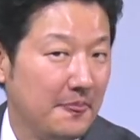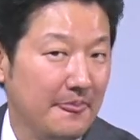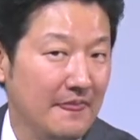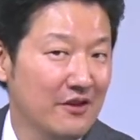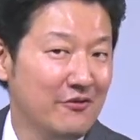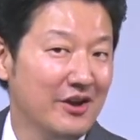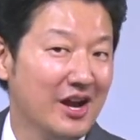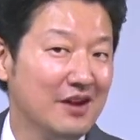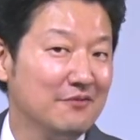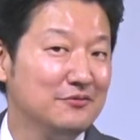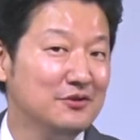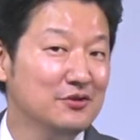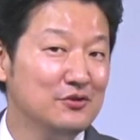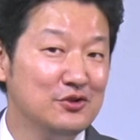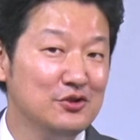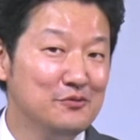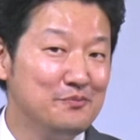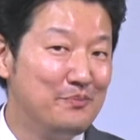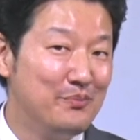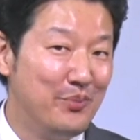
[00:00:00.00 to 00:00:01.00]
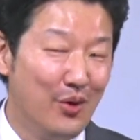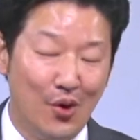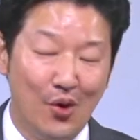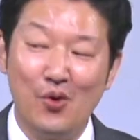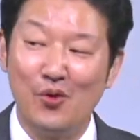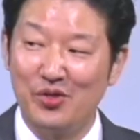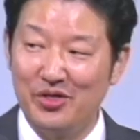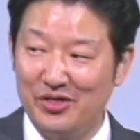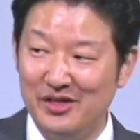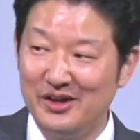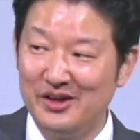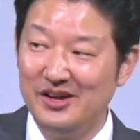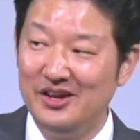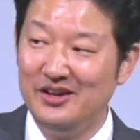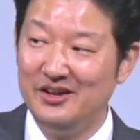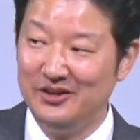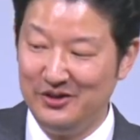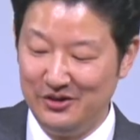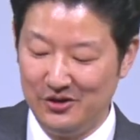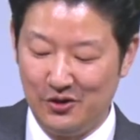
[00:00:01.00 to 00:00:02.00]
You have to do both,
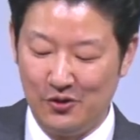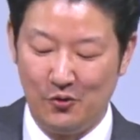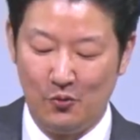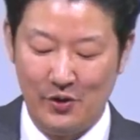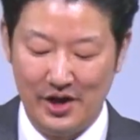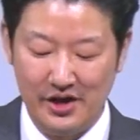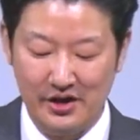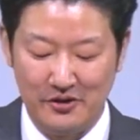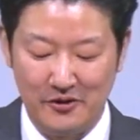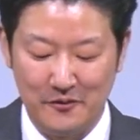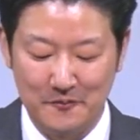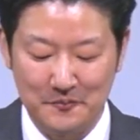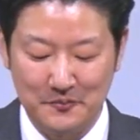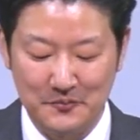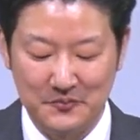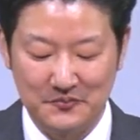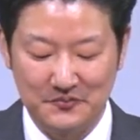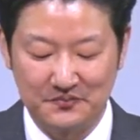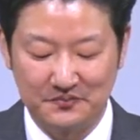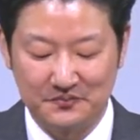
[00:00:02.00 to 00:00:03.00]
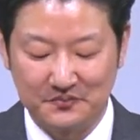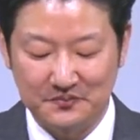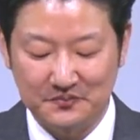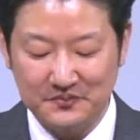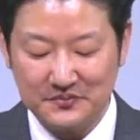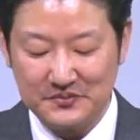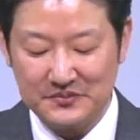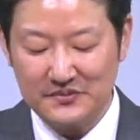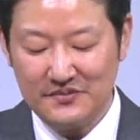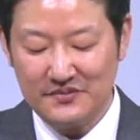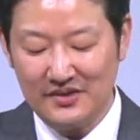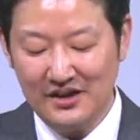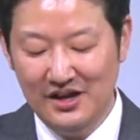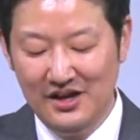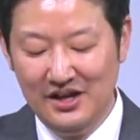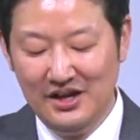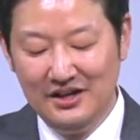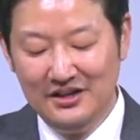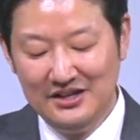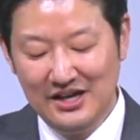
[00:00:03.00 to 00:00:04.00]
well. Amen.
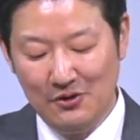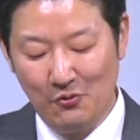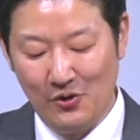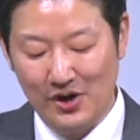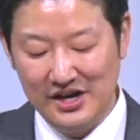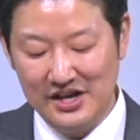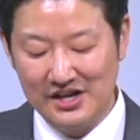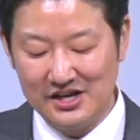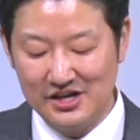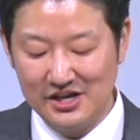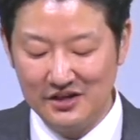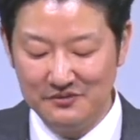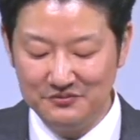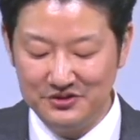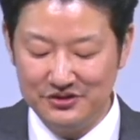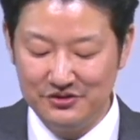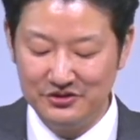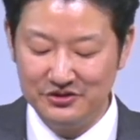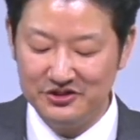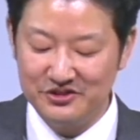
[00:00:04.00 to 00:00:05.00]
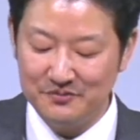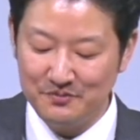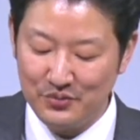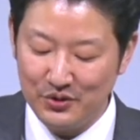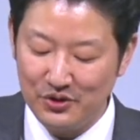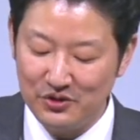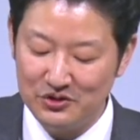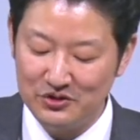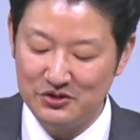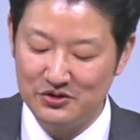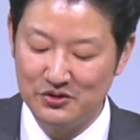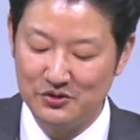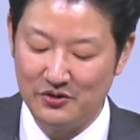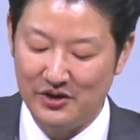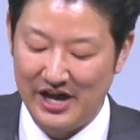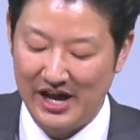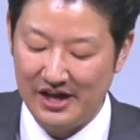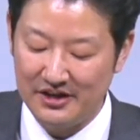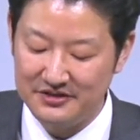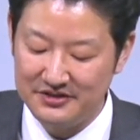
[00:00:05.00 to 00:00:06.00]
Then when it comes to spiritual
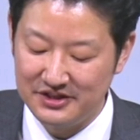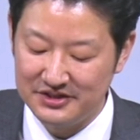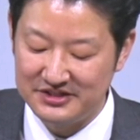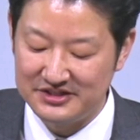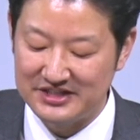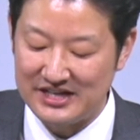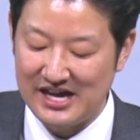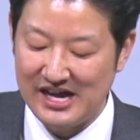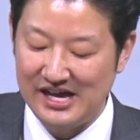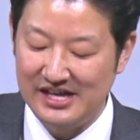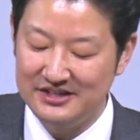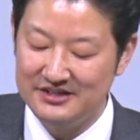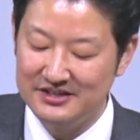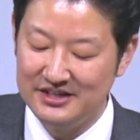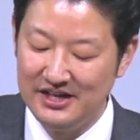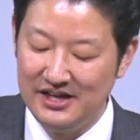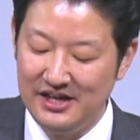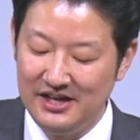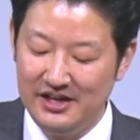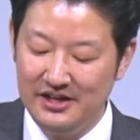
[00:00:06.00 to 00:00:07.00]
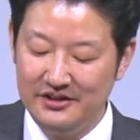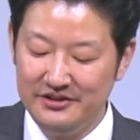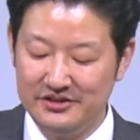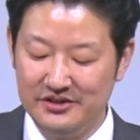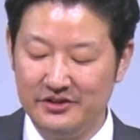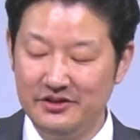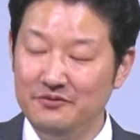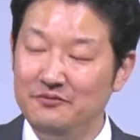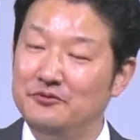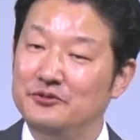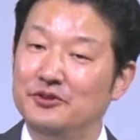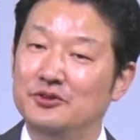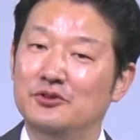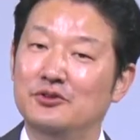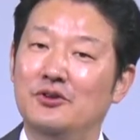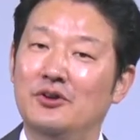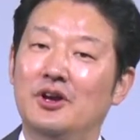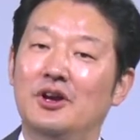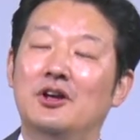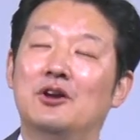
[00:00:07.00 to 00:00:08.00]
exercise, so if you
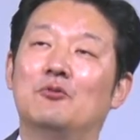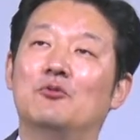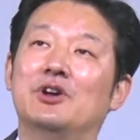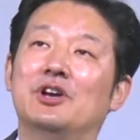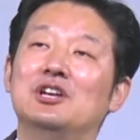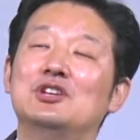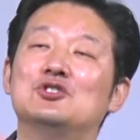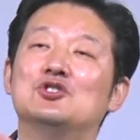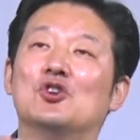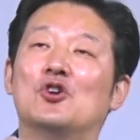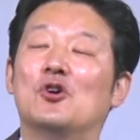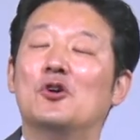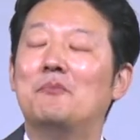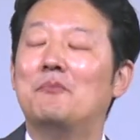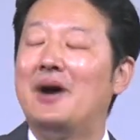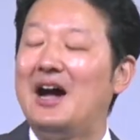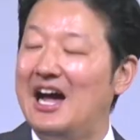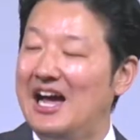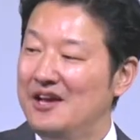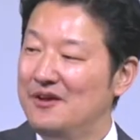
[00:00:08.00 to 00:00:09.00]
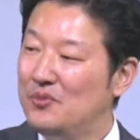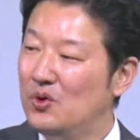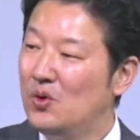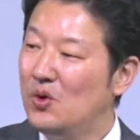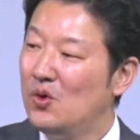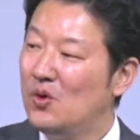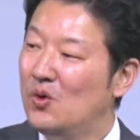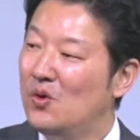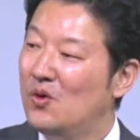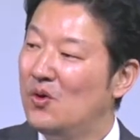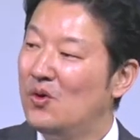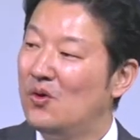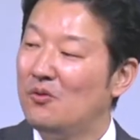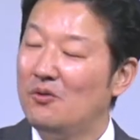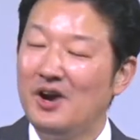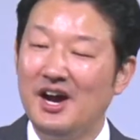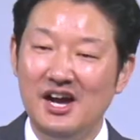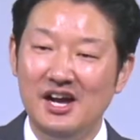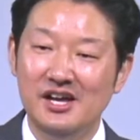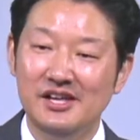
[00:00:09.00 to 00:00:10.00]
read your Bible,
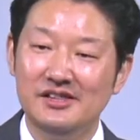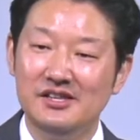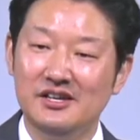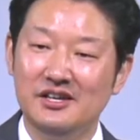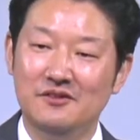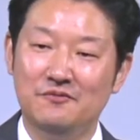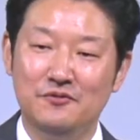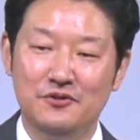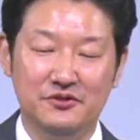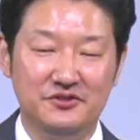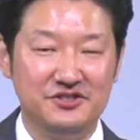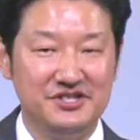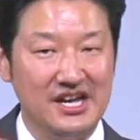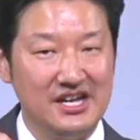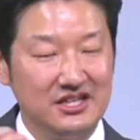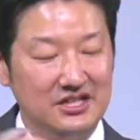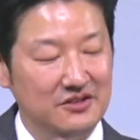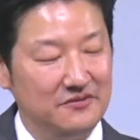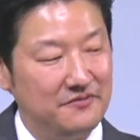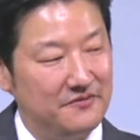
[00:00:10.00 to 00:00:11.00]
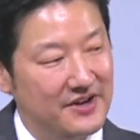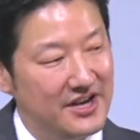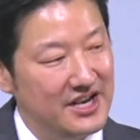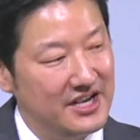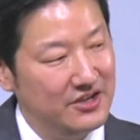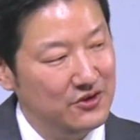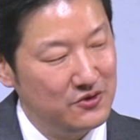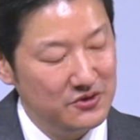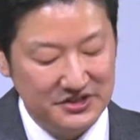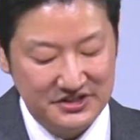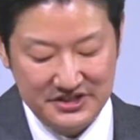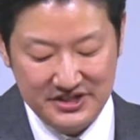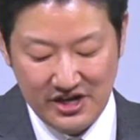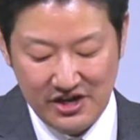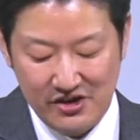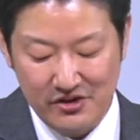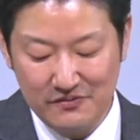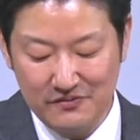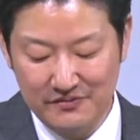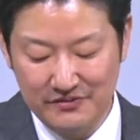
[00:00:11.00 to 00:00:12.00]
right? If you sanctify
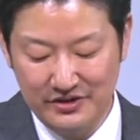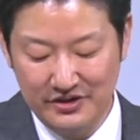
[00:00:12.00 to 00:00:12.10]
yourself,